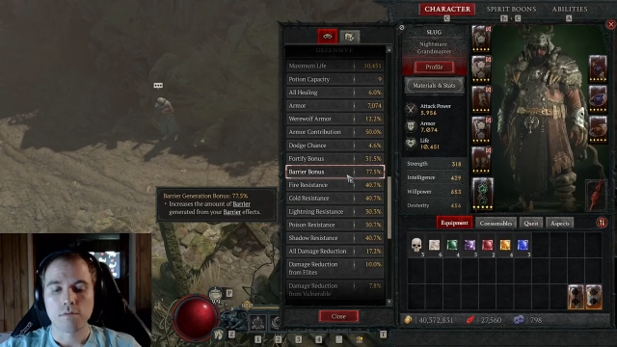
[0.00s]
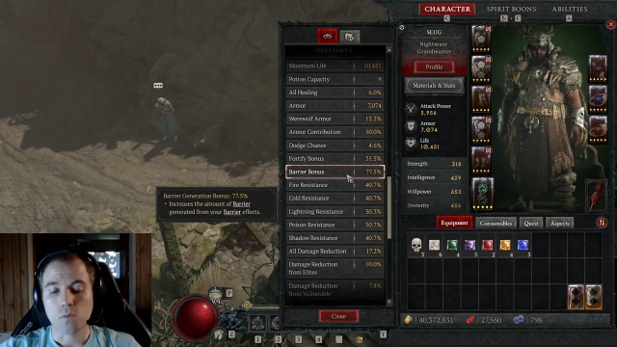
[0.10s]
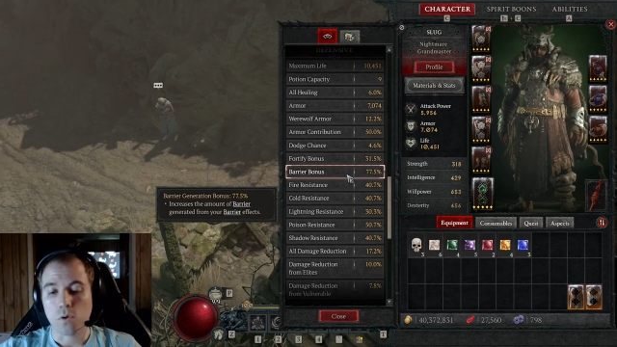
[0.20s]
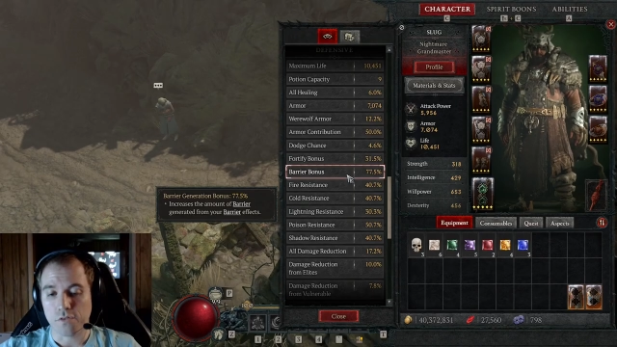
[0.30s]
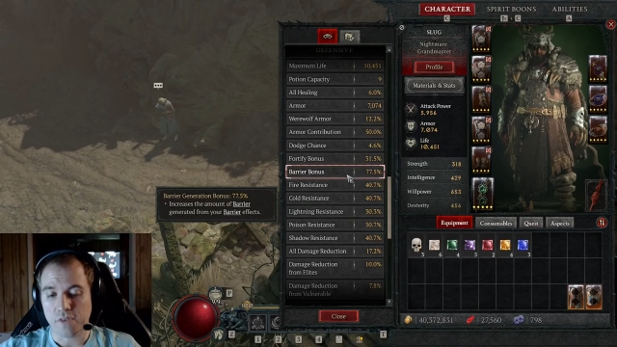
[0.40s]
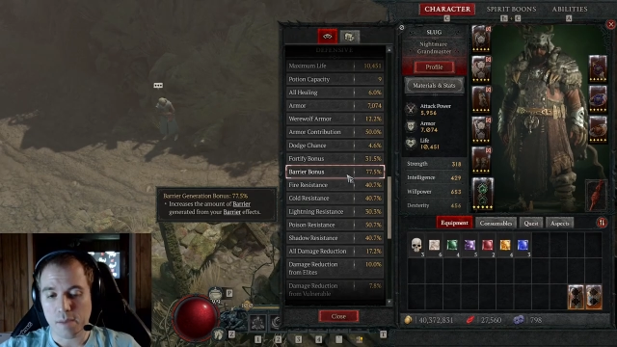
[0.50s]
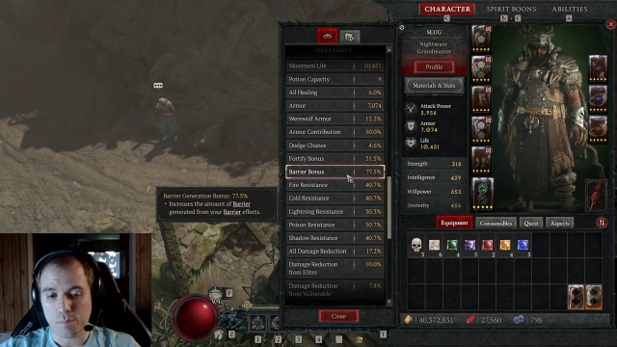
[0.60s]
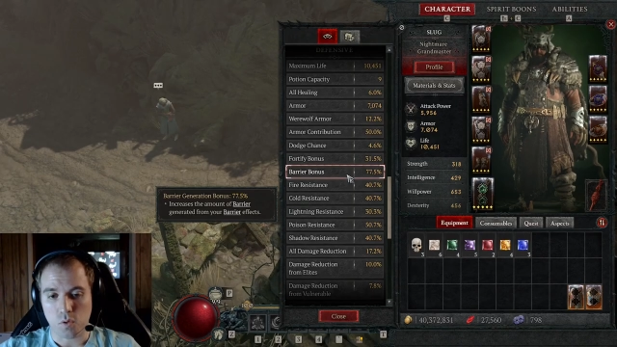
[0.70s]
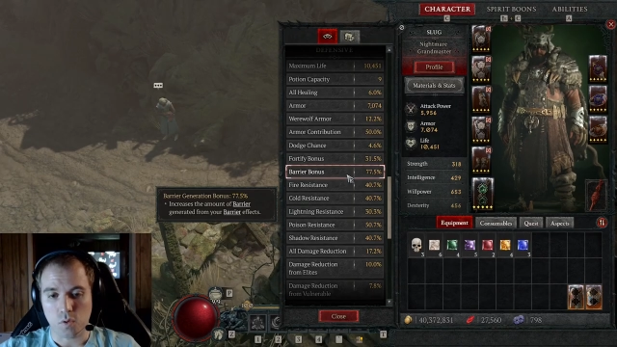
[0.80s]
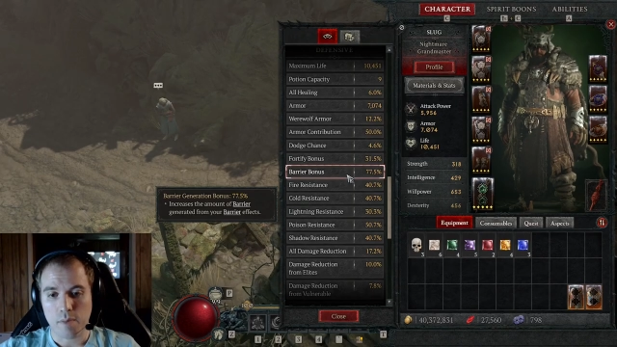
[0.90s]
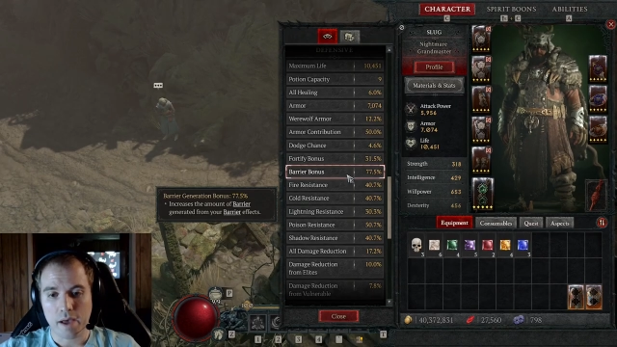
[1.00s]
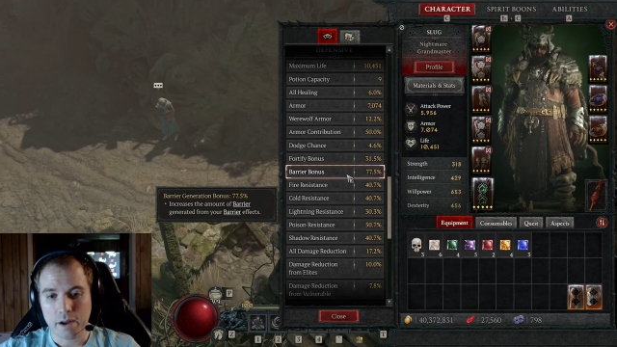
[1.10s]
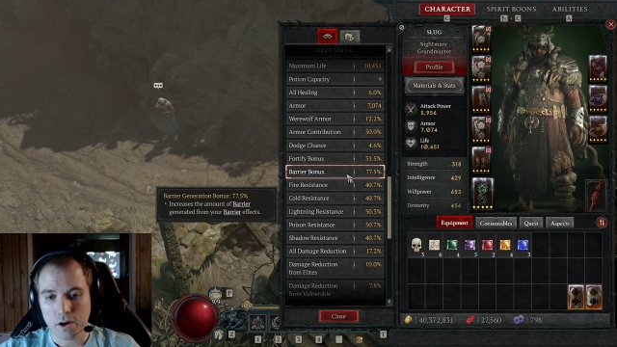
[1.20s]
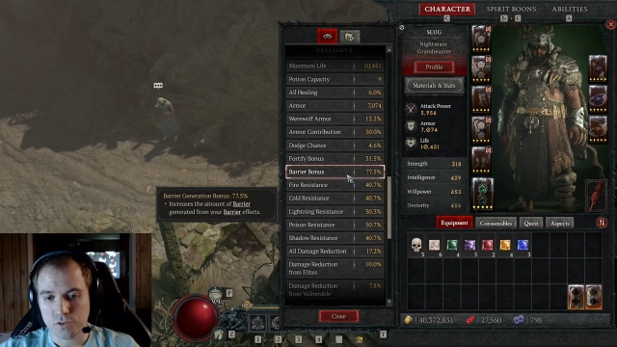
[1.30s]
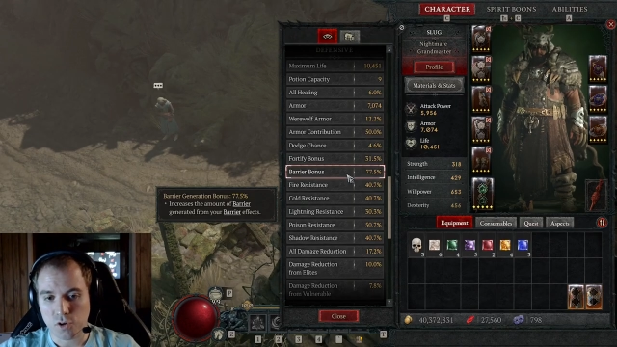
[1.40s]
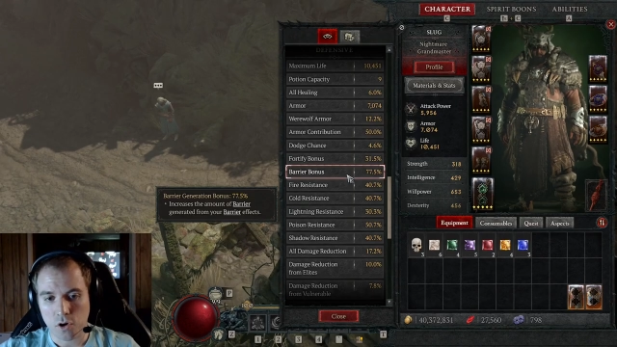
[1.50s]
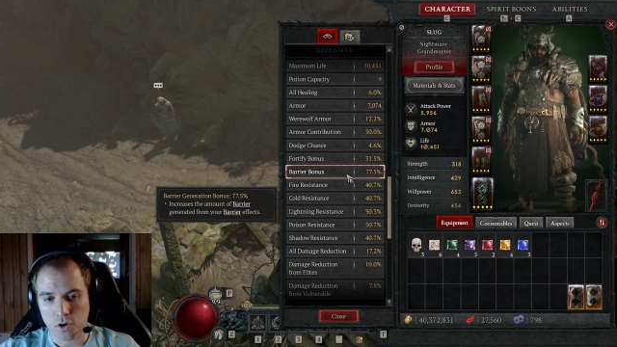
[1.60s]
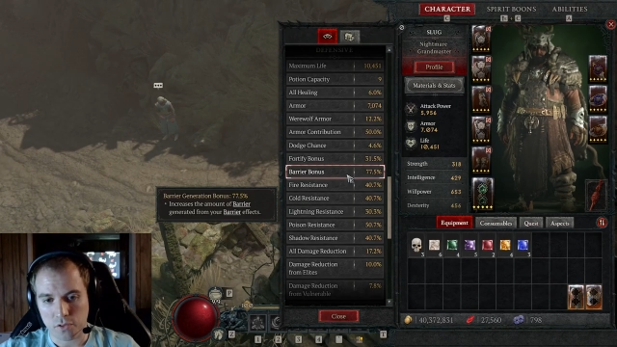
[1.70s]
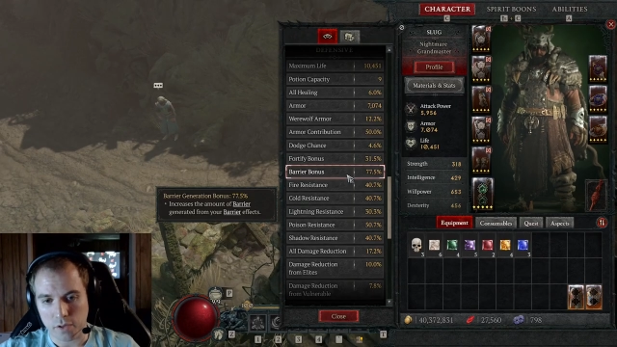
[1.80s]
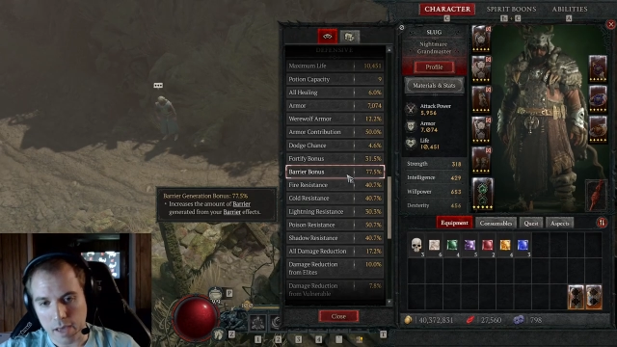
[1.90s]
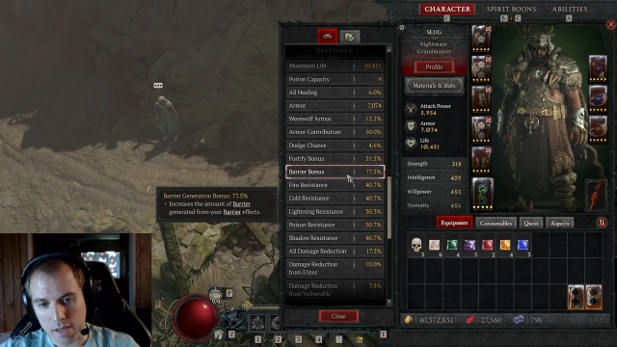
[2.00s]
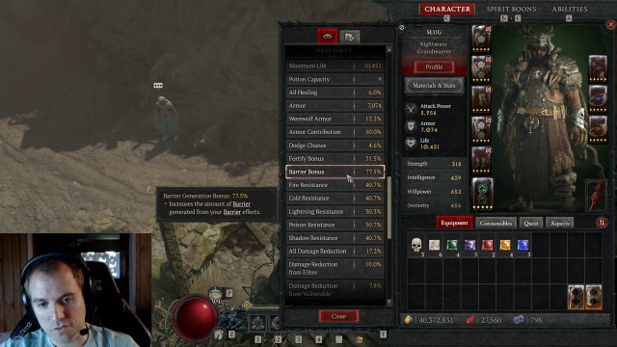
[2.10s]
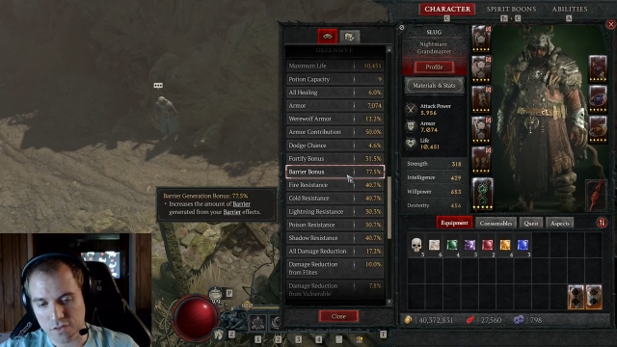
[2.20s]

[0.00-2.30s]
For example, my character currently has